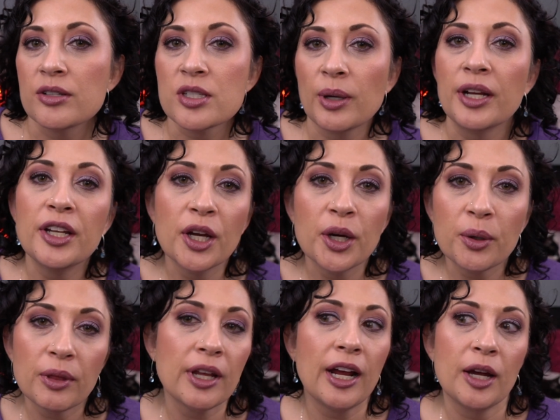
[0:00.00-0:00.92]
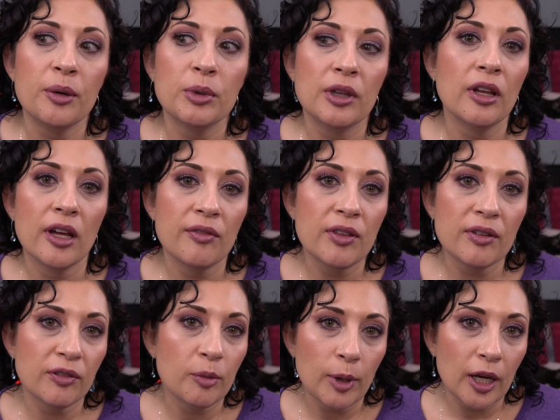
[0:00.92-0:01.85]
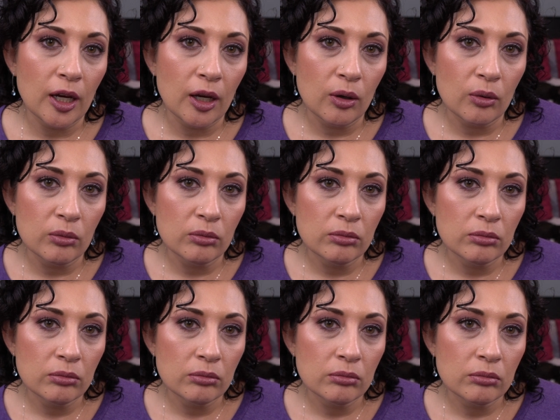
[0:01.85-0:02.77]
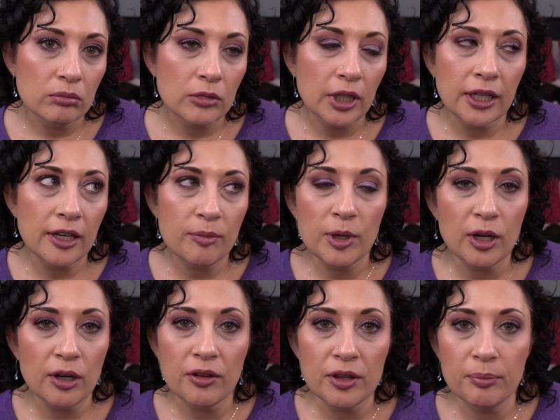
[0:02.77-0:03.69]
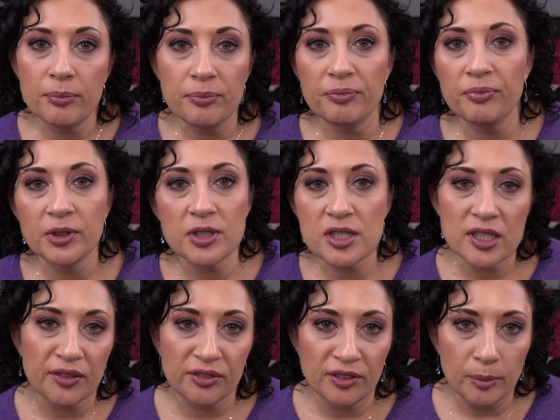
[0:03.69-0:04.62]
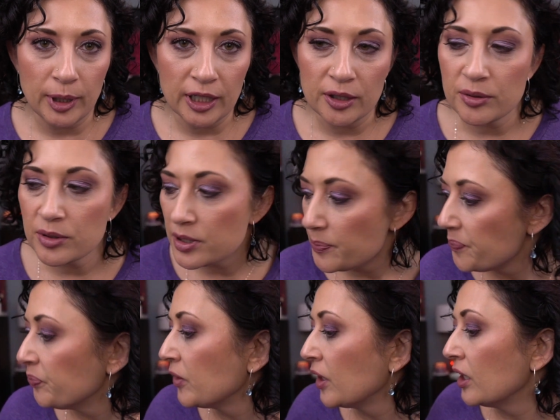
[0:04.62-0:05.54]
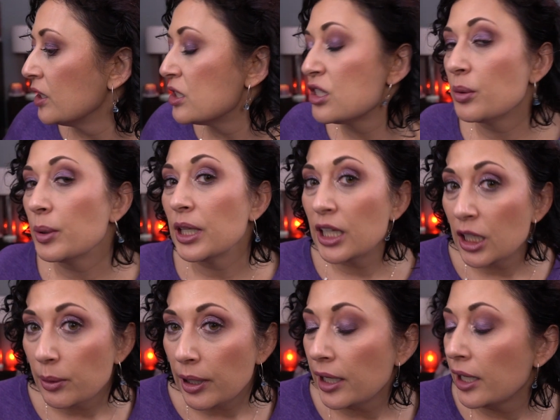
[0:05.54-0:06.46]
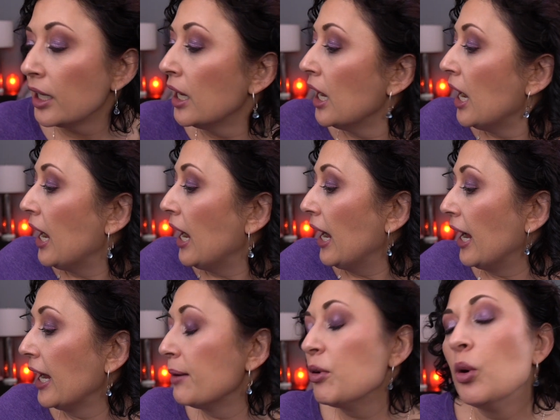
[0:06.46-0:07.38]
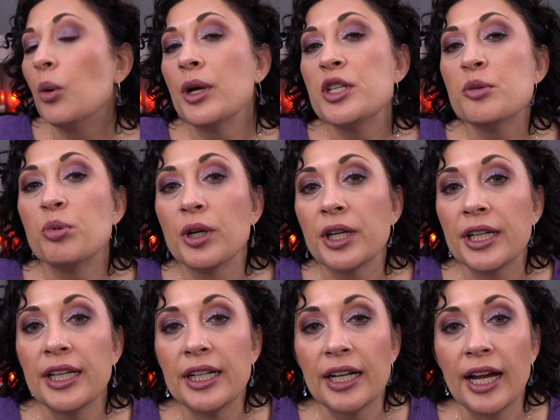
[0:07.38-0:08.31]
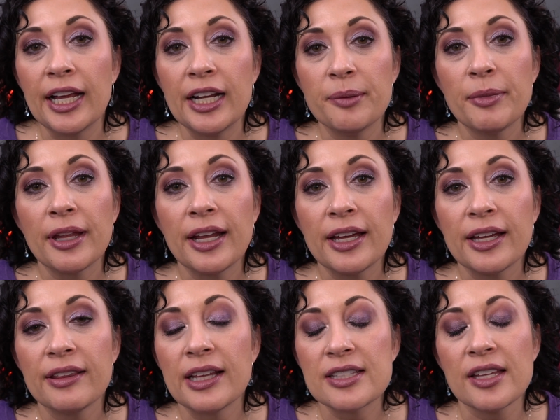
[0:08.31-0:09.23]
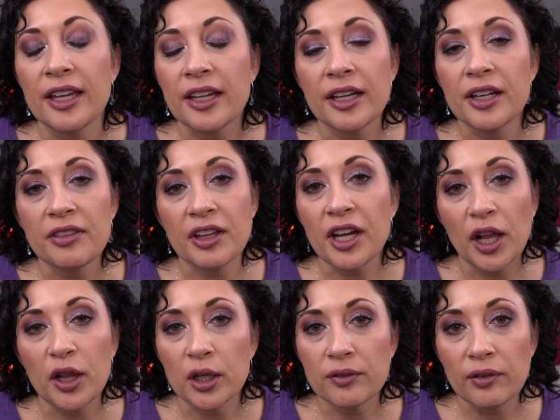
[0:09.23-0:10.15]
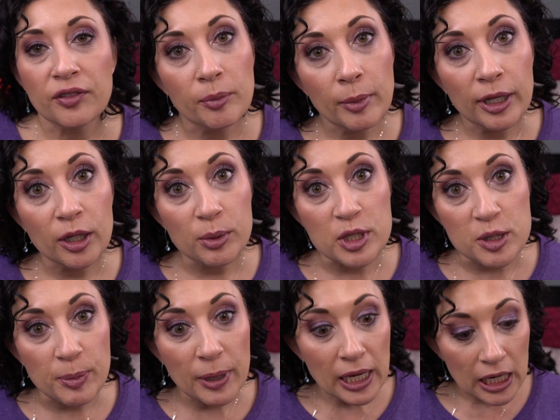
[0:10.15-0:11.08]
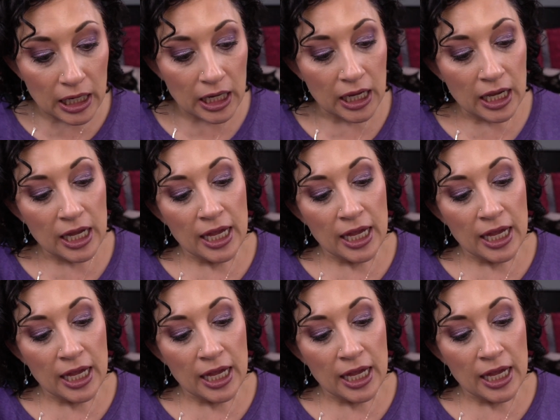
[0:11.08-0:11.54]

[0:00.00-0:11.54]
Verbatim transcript: So I know that I would love the flamingo. Like, give me all the little stuffed flamingos. So, anyway, I am going to bring in an item that that's like uh, the color of a flamingo, which is pink.